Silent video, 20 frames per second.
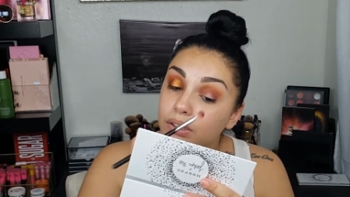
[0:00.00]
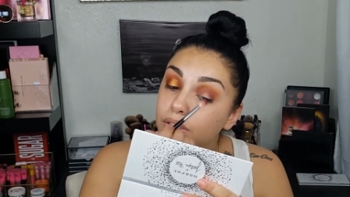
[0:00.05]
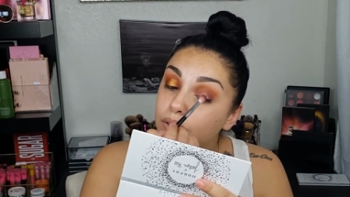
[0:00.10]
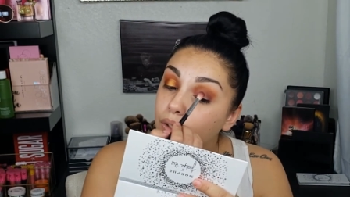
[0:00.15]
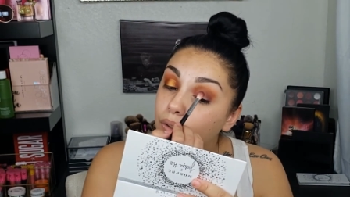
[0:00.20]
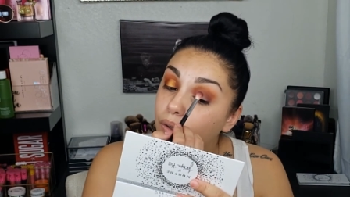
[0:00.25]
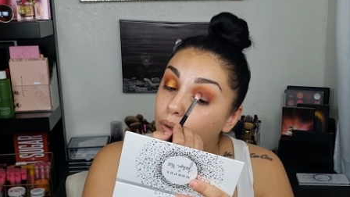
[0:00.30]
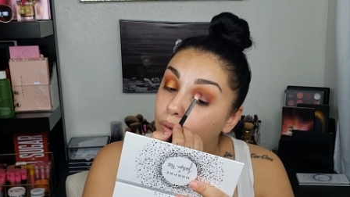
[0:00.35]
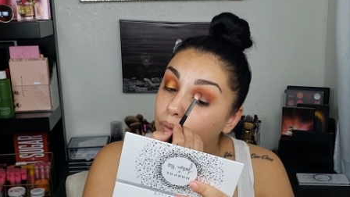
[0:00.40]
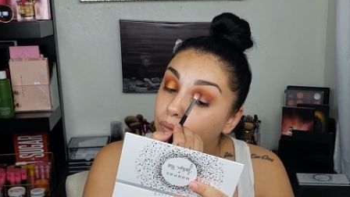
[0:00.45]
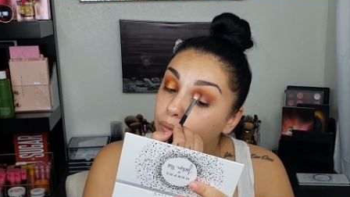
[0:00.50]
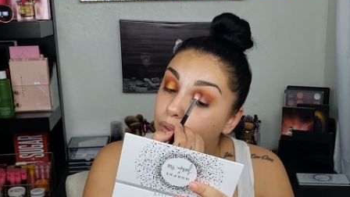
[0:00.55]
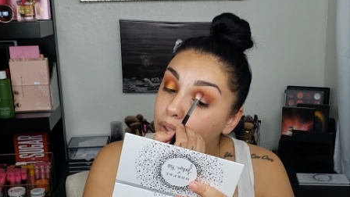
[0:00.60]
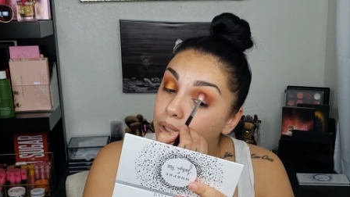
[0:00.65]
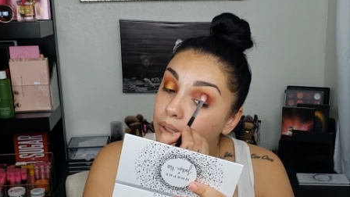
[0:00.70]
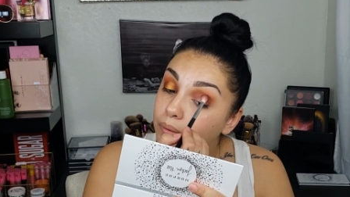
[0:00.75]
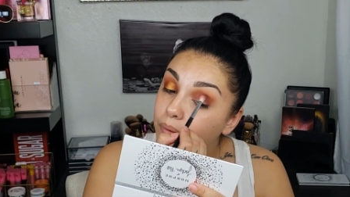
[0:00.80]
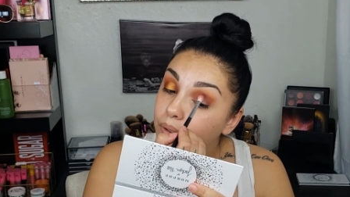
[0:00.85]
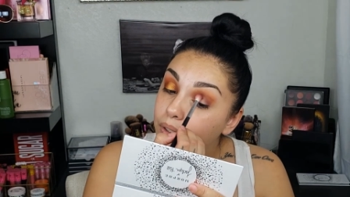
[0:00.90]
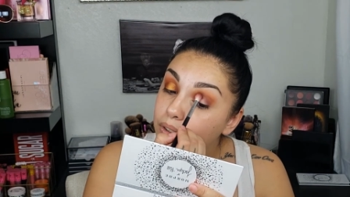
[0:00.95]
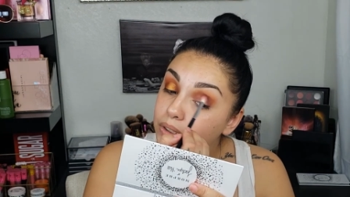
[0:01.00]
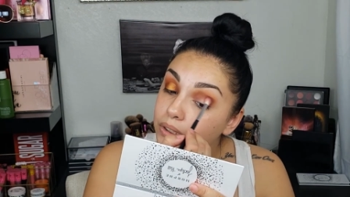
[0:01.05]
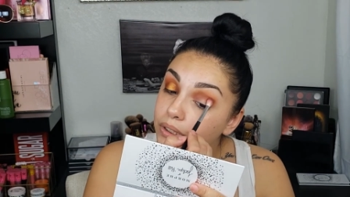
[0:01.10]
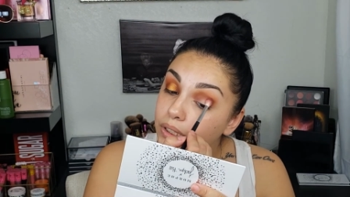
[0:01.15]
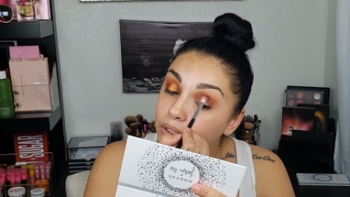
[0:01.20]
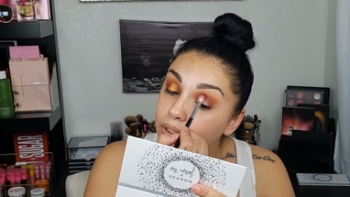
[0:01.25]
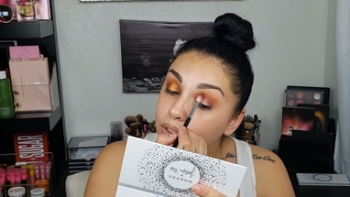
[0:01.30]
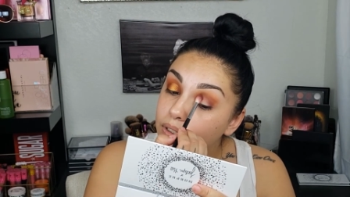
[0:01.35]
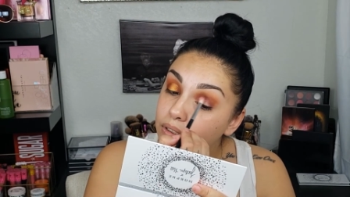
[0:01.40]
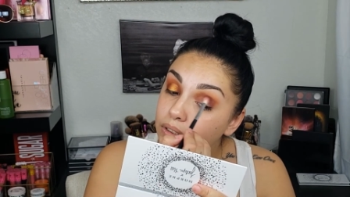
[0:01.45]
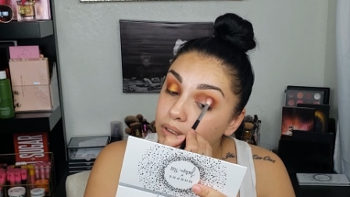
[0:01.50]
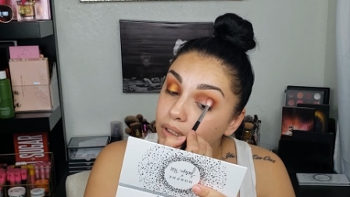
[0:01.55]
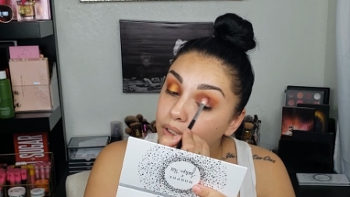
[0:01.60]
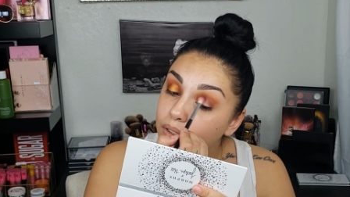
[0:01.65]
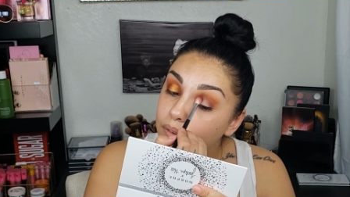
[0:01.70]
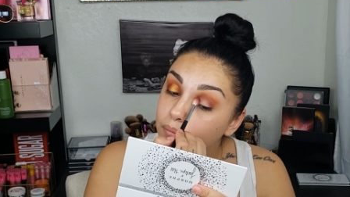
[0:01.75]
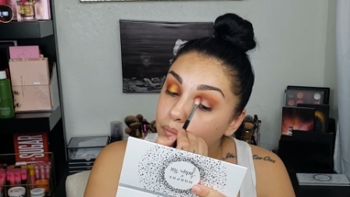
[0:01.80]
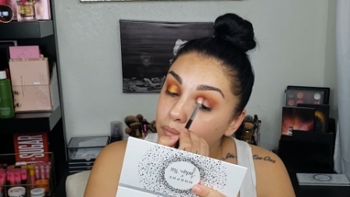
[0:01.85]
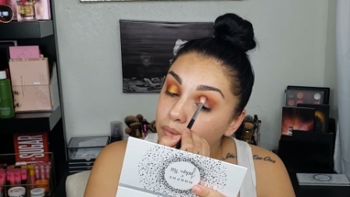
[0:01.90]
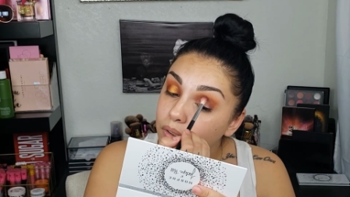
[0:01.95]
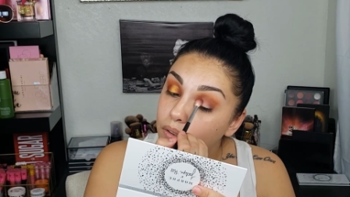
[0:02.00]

so hopefully it works good this time.